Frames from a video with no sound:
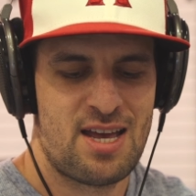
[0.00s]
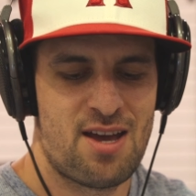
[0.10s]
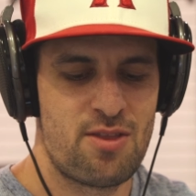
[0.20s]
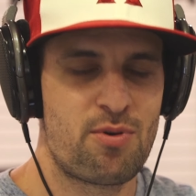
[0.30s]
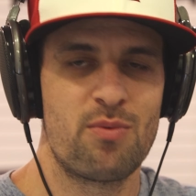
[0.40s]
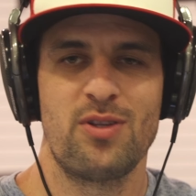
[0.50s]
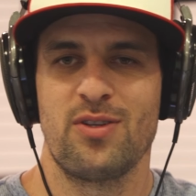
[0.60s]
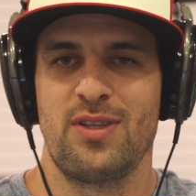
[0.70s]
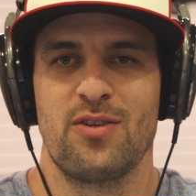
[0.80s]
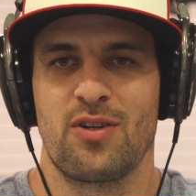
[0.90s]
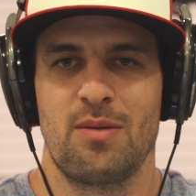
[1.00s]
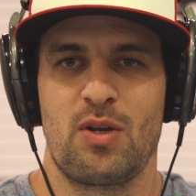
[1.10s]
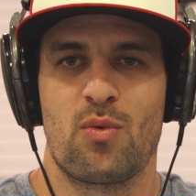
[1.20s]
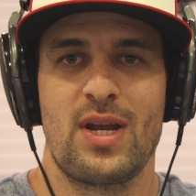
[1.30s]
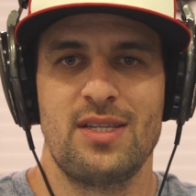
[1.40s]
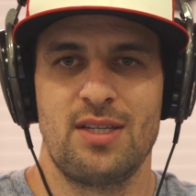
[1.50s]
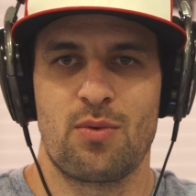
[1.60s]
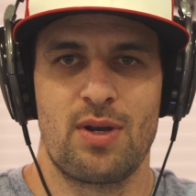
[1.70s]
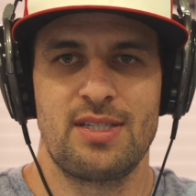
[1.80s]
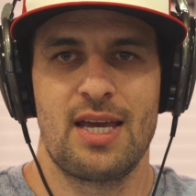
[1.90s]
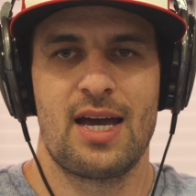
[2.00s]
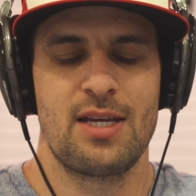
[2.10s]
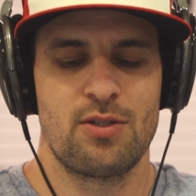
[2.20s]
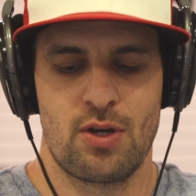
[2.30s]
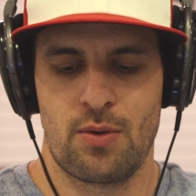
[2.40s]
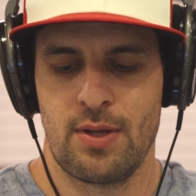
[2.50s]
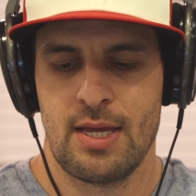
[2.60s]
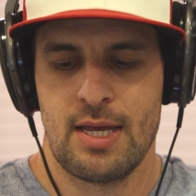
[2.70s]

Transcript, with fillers: Uh, the print runs on these are going to be crazy, crazy high. So,